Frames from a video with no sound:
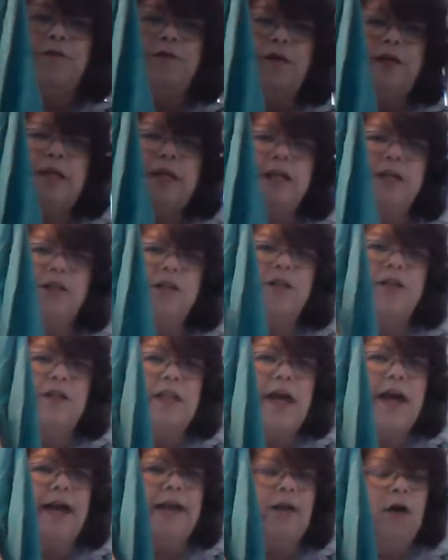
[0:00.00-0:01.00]
finish
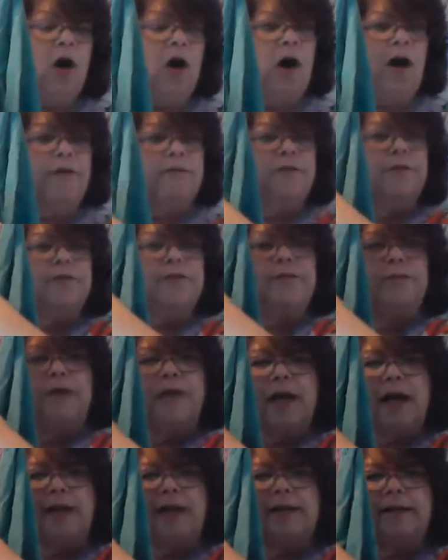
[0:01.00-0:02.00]
that off.
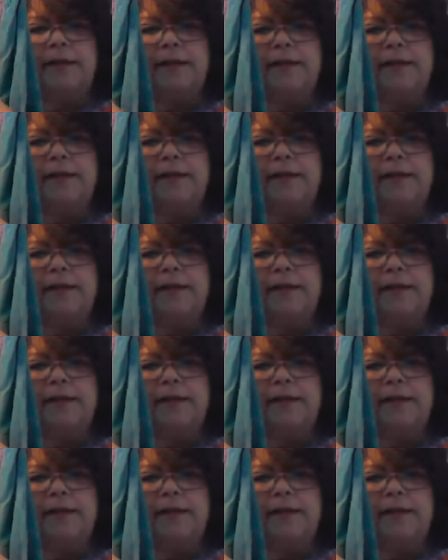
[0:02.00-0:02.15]
Nice